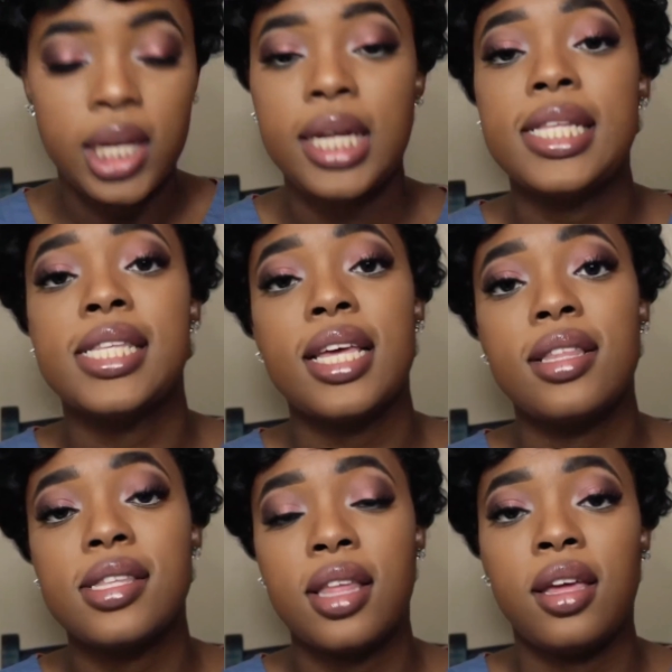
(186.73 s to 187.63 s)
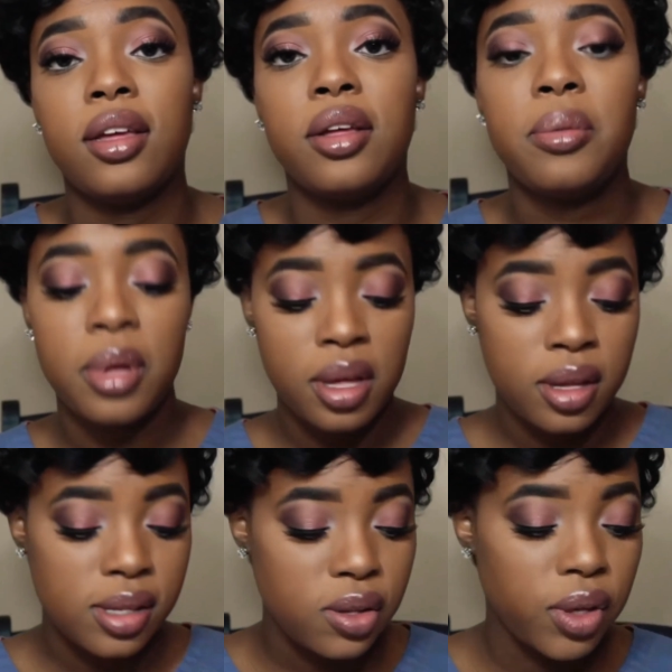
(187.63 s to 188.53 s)
need to set this thing up.
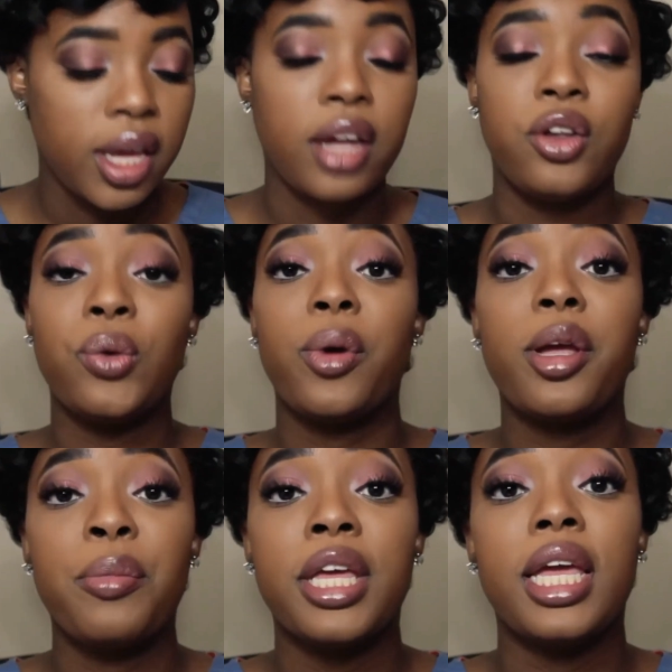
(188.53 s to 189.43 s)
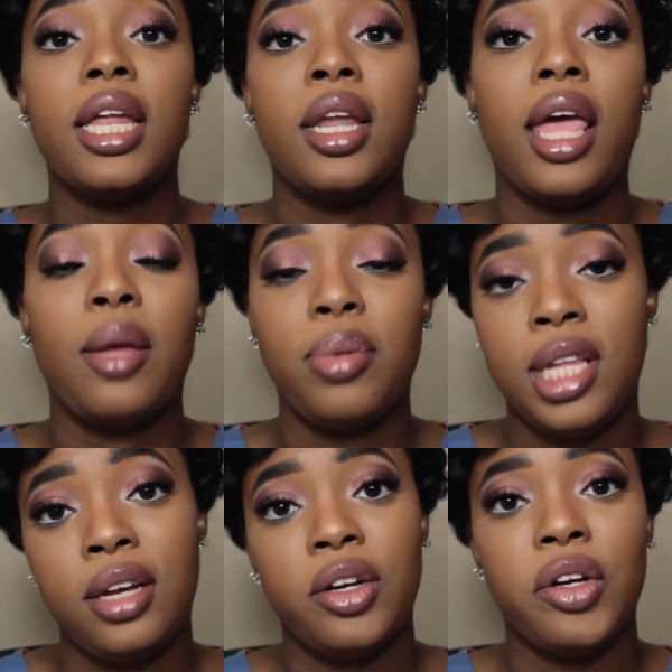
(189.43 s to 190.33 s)
So yeah, I do recommend getting a planner.